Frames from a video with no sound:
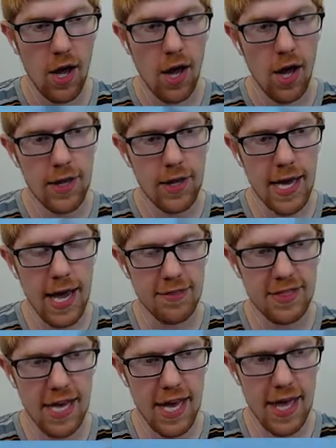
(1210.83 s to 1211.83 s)
And that
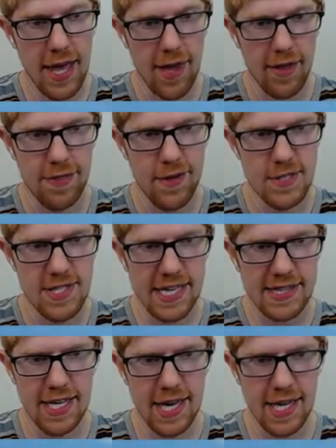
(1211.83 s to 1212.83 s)
thing! There's
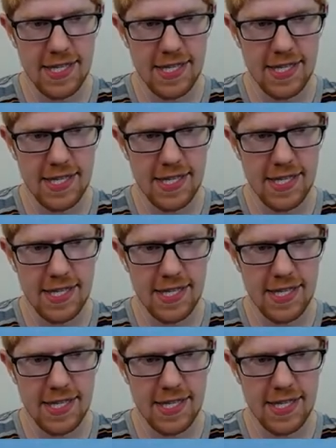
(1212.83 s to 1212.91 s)
that thing!